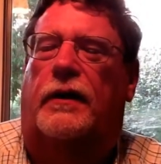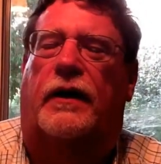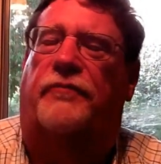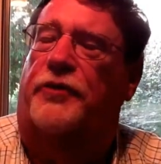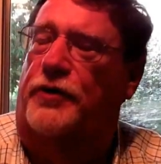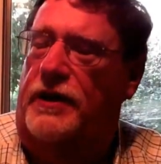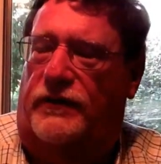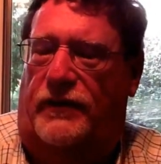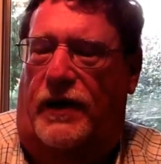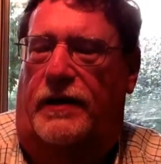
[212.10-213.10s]
I'm very
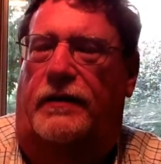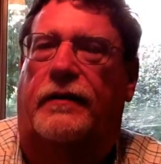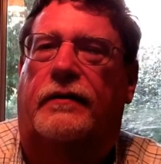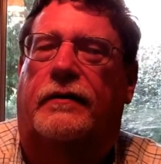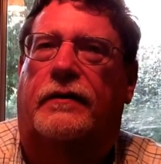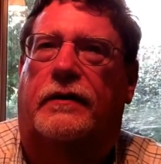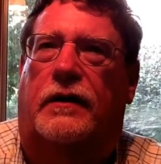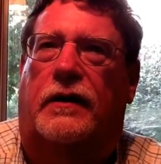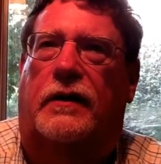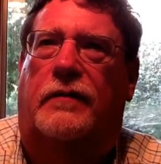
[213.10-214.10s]
excited.
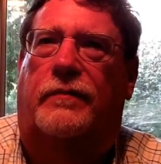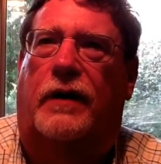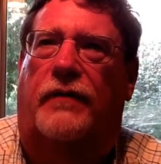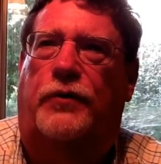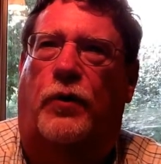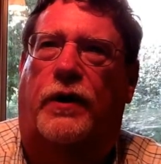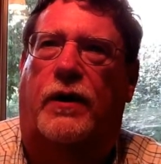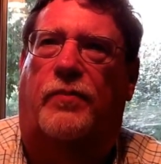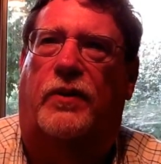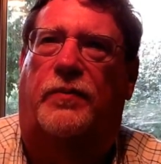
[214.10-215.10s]
I've told a
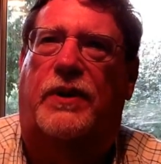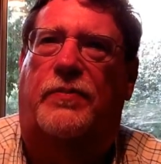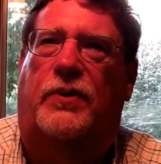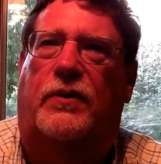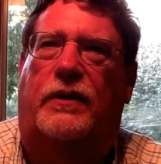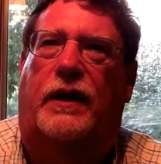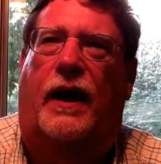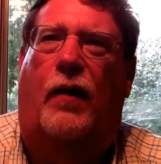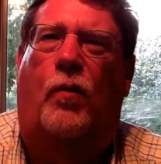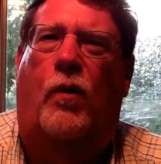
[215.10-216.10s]
couple of people, yeah,
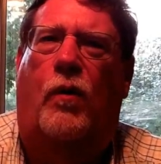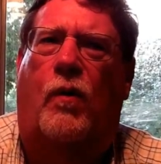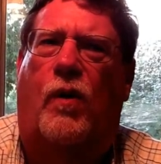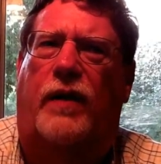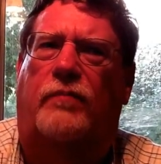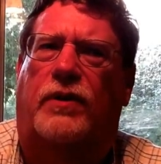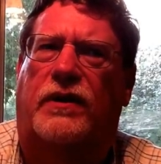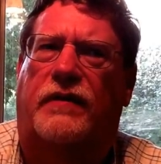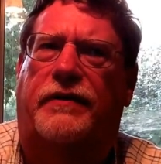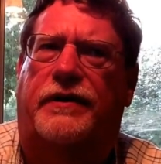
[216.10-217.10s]
I won't quite
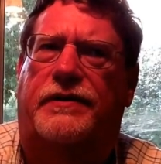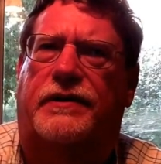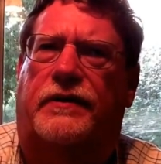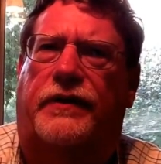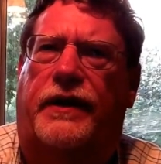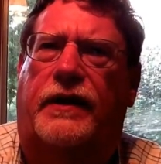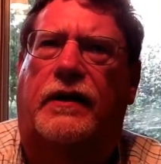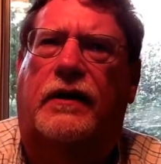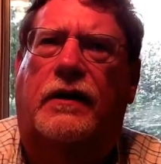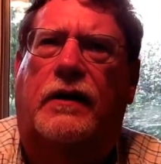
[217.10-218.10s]
believe it until they
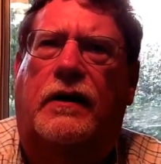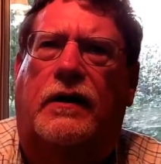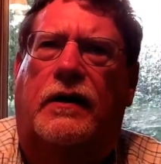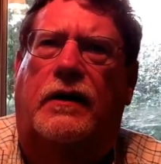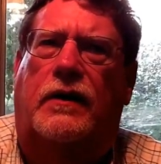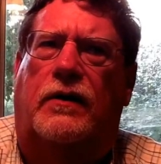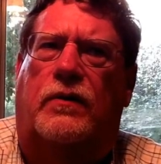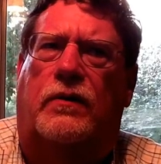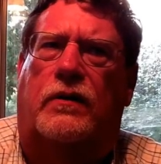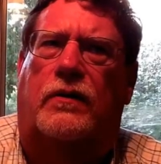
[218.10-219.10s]

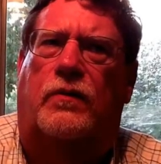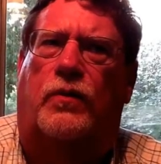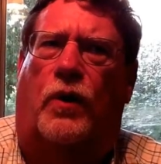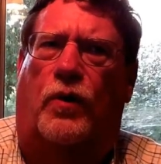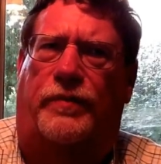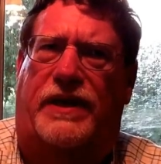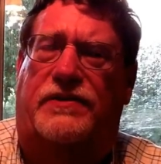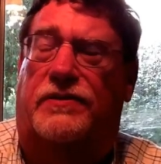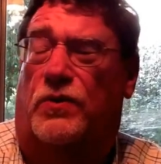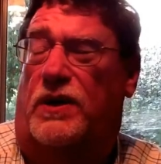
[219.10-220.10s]
roll me
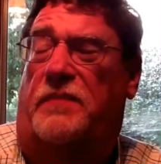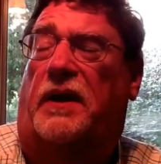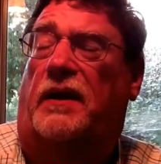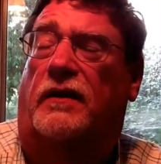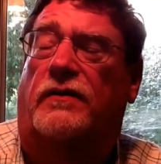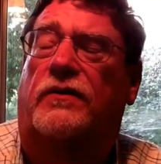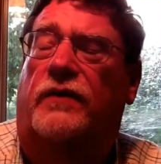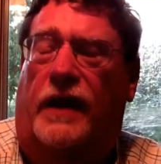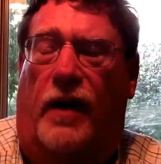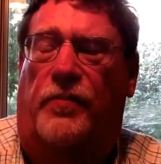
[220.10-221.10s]
screaming into
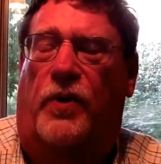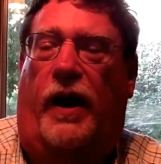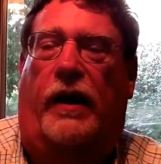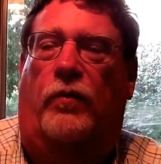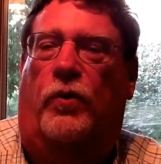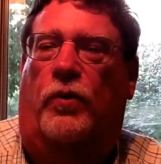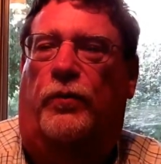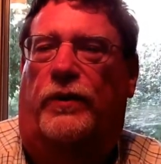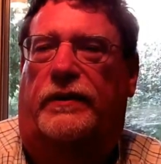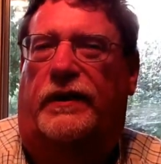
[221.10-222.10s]
the operating room,
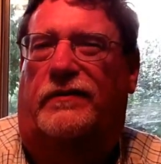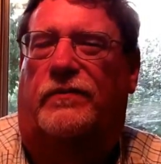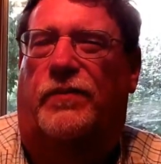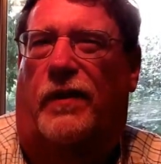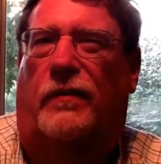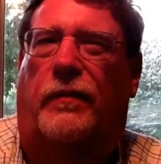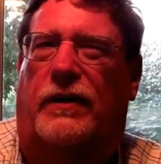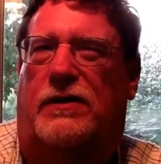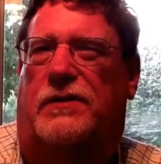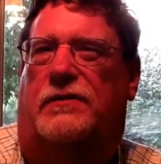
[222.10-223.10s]
but that's probably
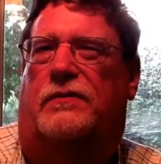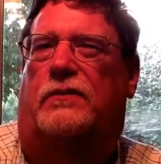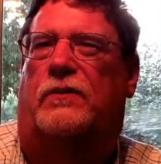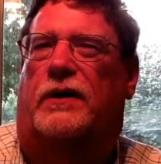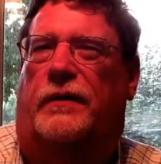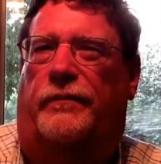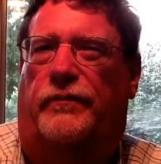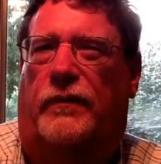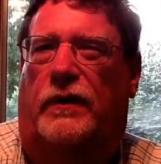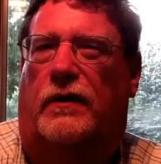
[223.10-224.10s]
just to
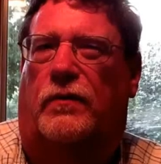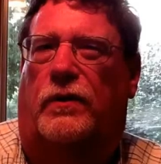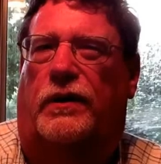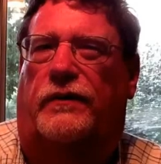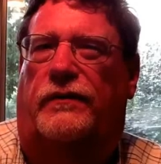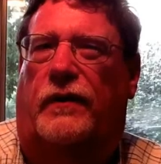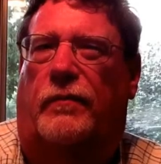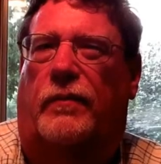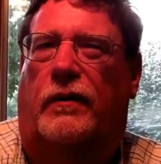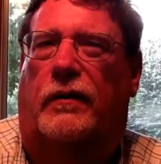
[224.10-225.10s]
get rid of some